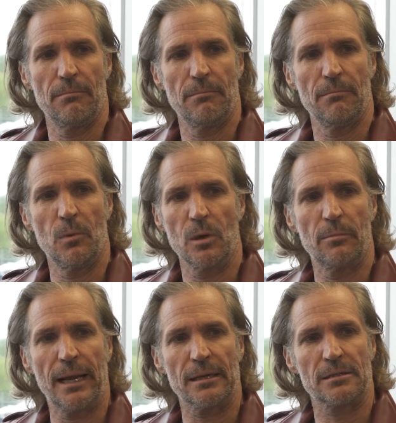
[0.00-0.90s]
More
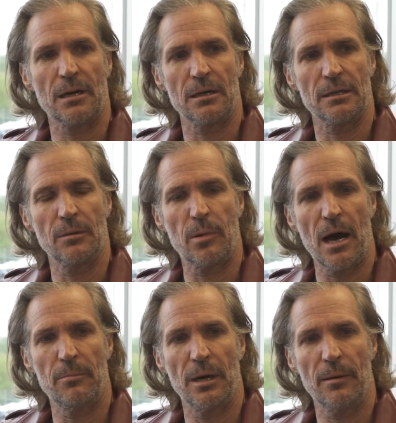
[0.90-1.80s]
bands started to
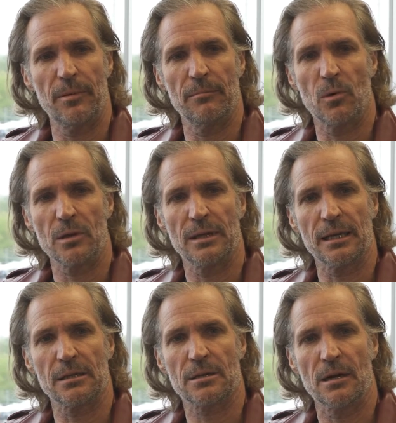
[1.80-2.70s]
pop up and more
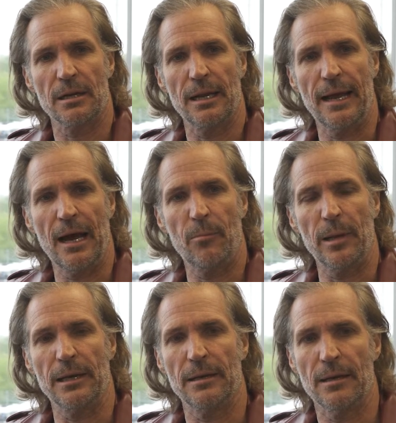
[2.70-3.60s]
things started to
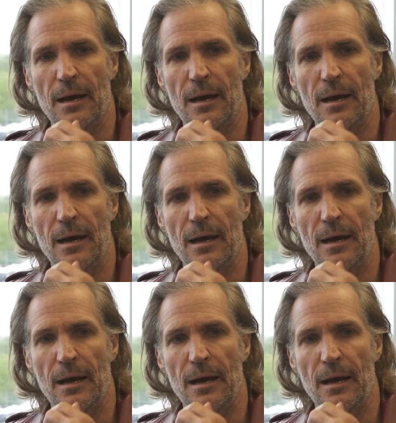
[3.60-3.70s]
happen.